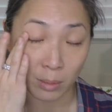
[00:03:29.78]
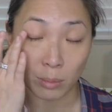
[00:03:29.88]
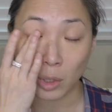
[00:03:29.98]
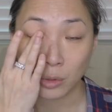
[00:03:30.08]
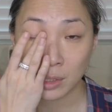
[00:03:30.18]
the
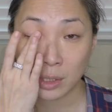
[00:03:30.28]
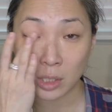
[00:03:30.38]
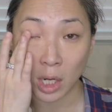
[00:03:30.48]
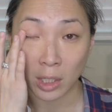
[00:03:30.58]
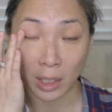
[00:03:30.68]
most
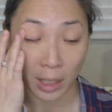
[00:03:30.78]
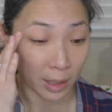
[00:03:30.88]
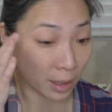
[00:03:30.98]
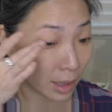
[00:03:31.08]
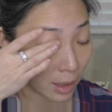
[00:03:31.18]
talking
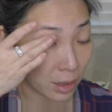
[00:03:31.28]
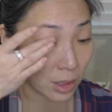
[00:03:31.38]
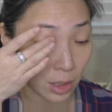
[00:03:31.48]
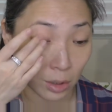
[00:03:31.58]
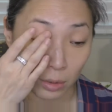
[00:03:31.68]
I can kind
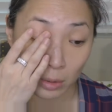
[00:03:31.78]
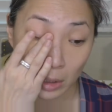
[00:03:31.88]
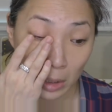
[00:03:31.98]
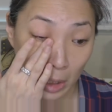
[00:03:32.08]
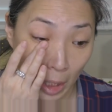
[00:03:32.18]
of do.
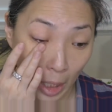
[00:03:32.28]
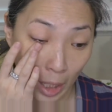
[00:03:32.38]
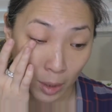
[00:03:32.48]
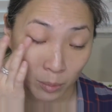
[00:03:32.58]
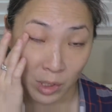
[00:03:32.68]

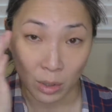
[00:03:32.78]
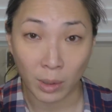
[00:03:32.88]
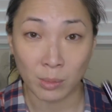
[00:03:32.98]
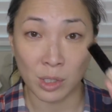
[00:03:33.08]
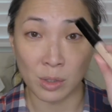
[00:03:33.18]
So
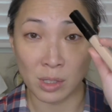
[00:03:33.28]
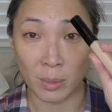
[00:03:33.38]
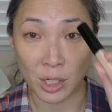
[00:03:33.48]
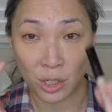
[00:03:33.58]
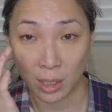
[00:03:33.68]
I'm just using
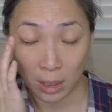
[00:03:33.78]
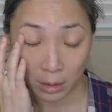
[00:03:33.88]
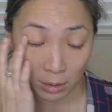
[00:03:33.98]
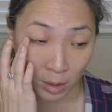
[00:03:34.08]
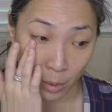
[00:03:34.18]
my
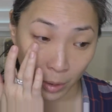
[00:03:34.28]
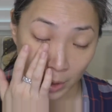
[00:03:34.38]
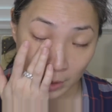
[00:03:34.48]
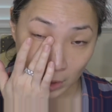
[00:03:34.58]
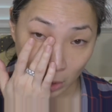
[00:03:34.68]
Chanel Longwear
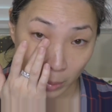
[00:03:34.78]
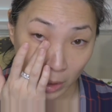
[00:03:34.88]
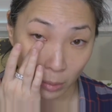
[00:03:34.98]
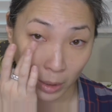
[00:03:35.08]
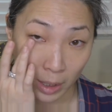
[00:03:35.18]
Concealer,
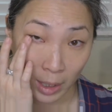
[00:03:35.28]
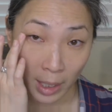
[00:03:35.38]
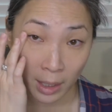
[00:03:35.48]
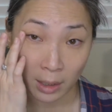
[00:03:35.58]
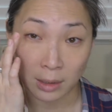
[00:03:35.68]
by the way,
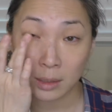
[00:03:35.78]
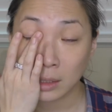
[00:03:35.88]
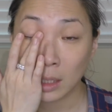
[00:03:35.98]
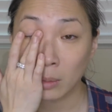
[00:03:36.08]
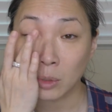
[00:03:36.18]

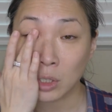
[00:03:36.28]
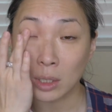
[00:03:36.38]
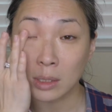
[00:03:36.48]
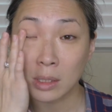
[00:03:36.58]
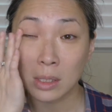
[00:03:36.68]
and I'm
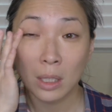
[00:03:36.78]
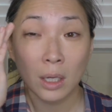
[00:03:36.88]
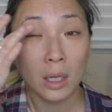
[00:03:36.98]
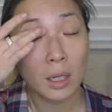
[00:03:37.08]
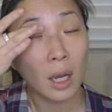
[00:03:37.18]
just
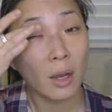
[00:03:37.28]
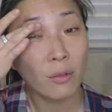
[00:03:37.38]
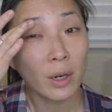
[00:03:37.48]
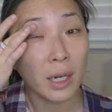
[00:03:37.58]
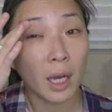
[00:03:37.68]

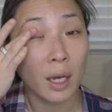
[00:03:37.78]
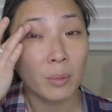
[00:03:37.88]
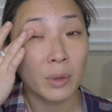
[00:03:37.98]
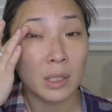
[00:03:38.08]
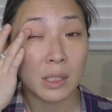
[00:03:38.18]
covering
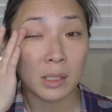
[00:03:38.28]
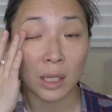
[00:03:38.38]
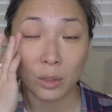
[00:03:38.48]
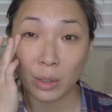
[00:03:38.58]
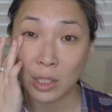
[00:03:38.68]
up the
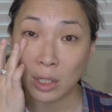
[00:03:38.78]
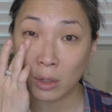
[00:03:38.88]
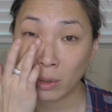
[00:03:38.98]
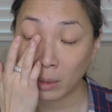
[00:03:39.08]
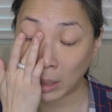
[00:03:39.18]
discoloration
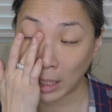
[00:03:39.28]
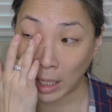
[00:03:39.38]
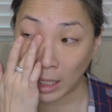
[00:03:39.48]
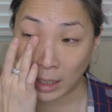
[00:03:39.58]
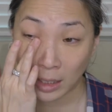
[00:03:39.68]
around my
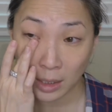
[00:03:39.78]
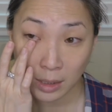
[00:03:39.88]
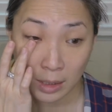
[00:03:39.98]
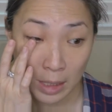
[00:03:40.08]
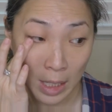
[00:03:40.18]

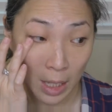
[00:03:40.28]
eyes.